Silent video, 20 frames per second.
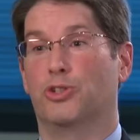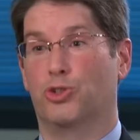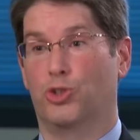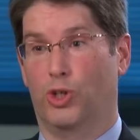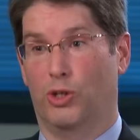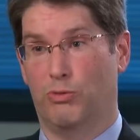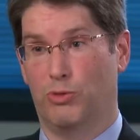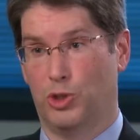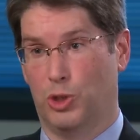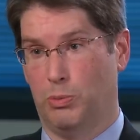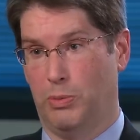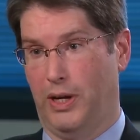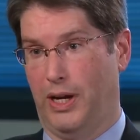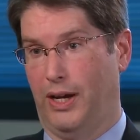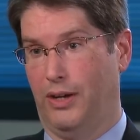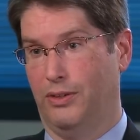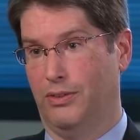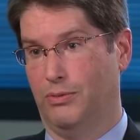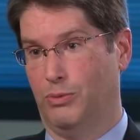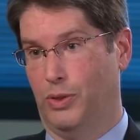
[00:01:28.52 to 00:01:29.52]
the surface
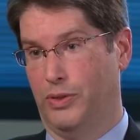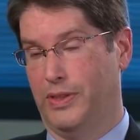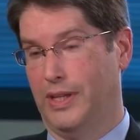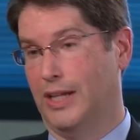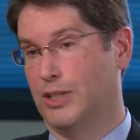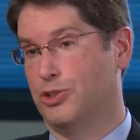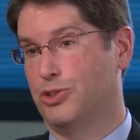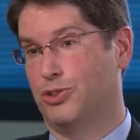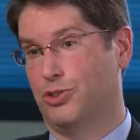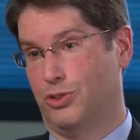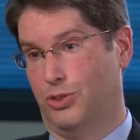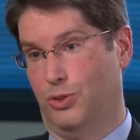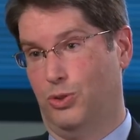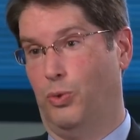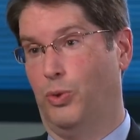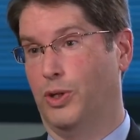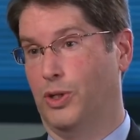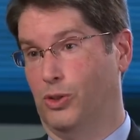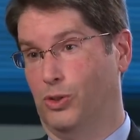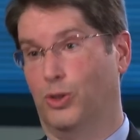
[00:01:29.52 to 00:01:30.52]
about what that's
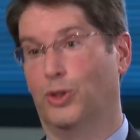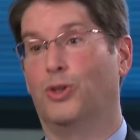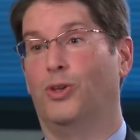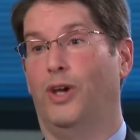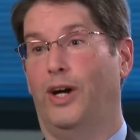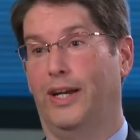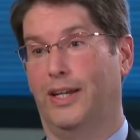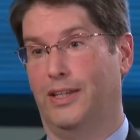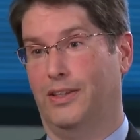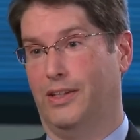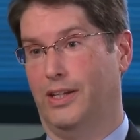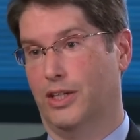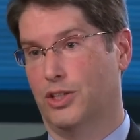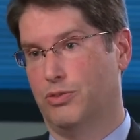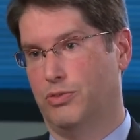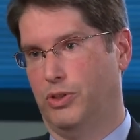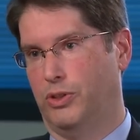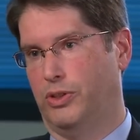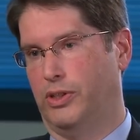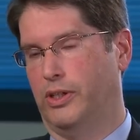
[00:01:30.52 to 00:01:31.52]
going to look like in the
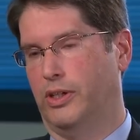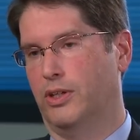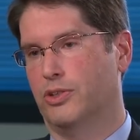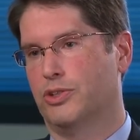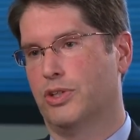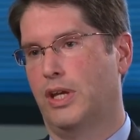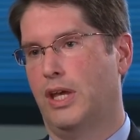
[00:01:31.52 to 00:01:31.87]
next few years.